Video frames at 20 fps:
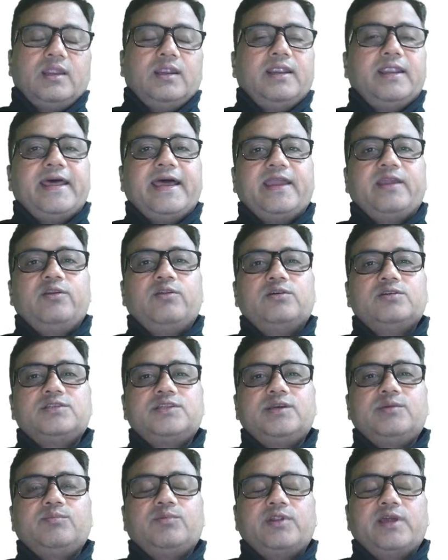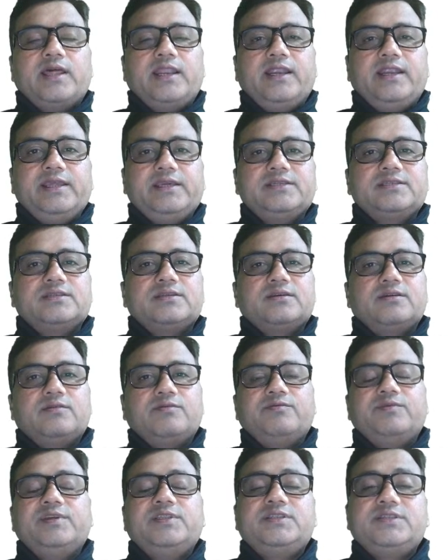diagnostic modalities
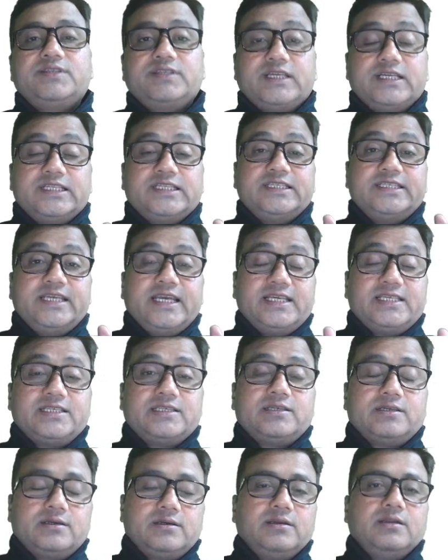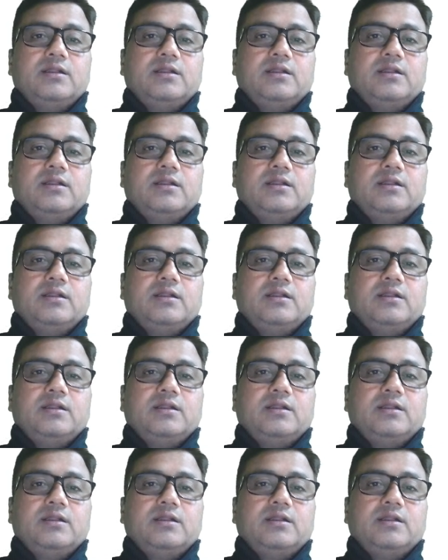which suggest